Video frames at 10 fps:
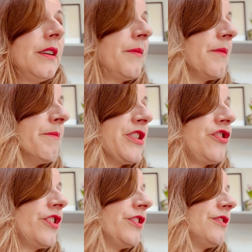
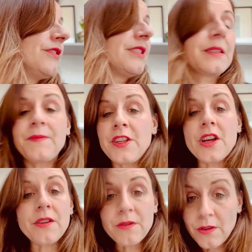missions you
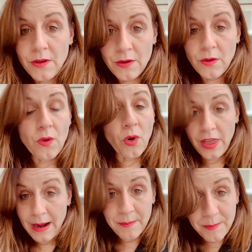know all of
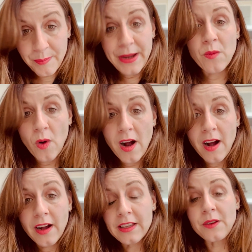that big
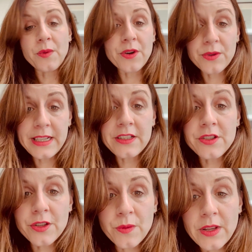work that we all need to
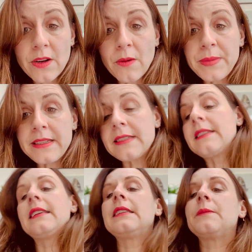do within our
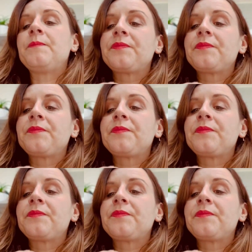businesses